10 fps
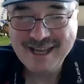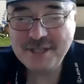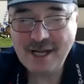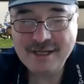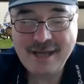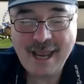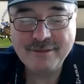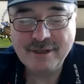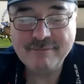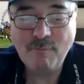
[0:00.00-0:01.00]
tell you now
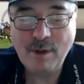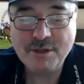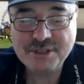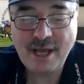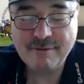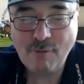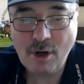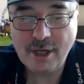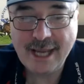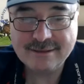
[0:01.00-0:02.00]
that when I started
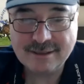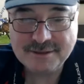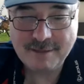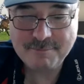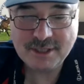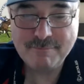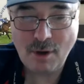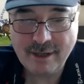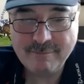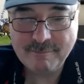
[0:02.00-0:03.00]
writing out the tips in
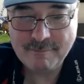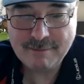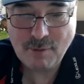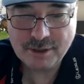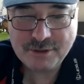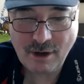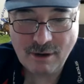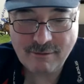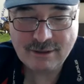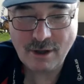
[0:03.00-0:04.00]
my
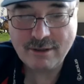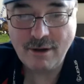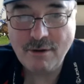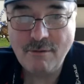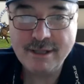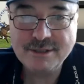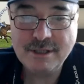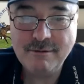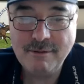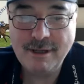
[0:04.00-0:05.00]
diary, like I always
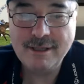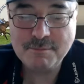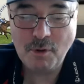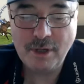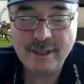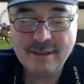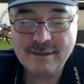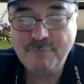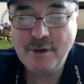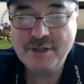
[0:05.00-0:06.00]
do each morning,
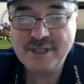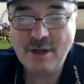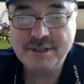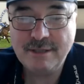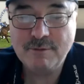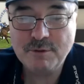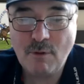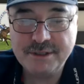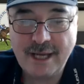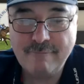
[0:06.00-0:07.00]
the first thing I did was
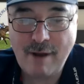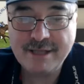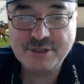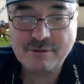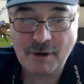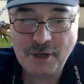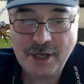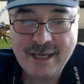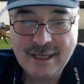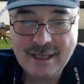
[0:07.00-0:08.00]
write down race
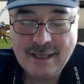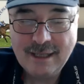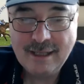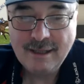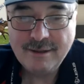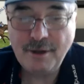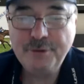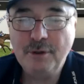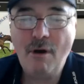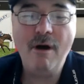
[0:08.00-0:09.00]
3. Then I
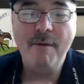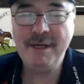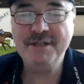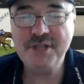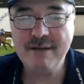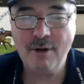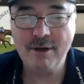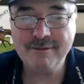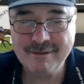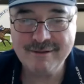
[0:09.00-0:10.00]
thought, I better check what